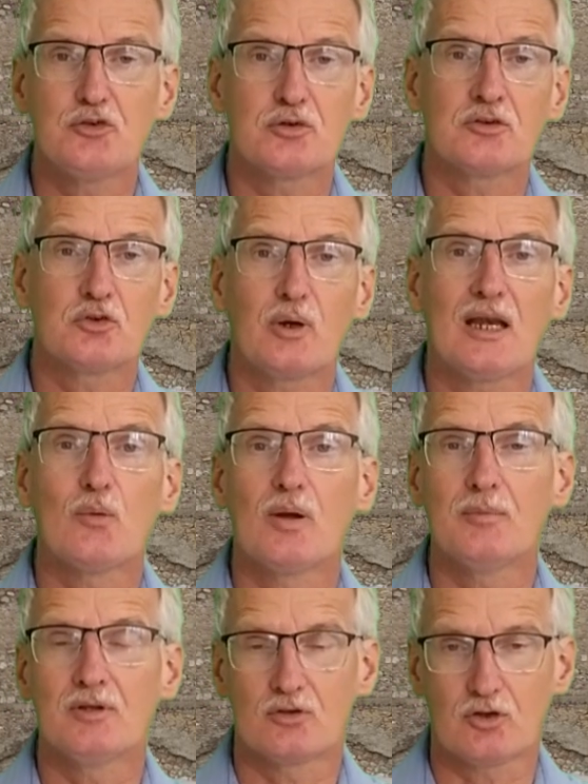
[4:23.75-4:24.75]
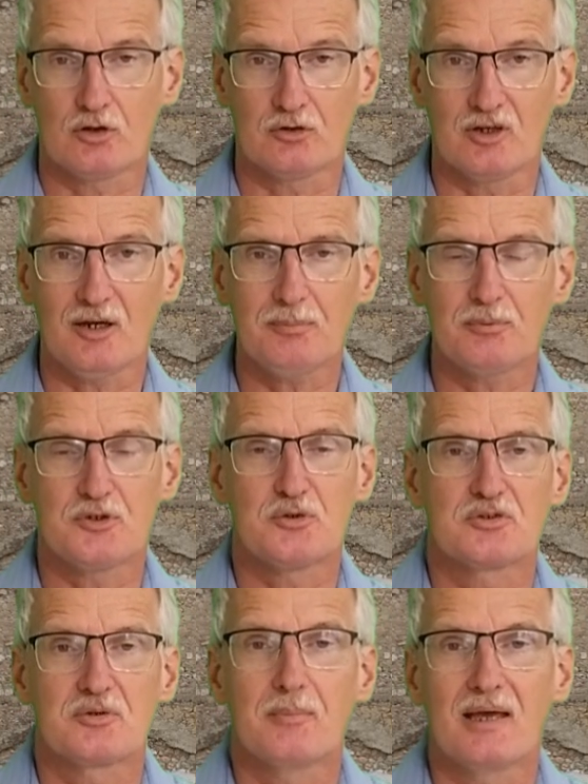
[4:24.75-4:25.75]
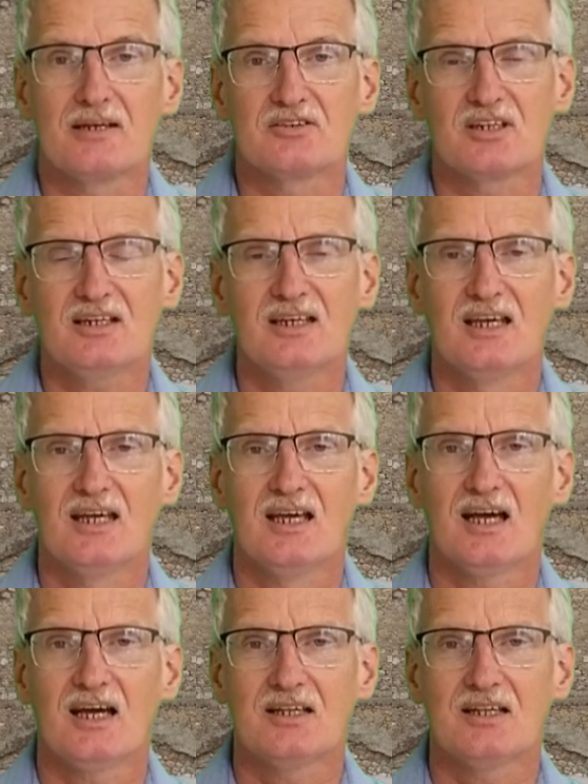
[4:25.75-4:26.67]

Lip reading: 120 women turned up, which was amazing,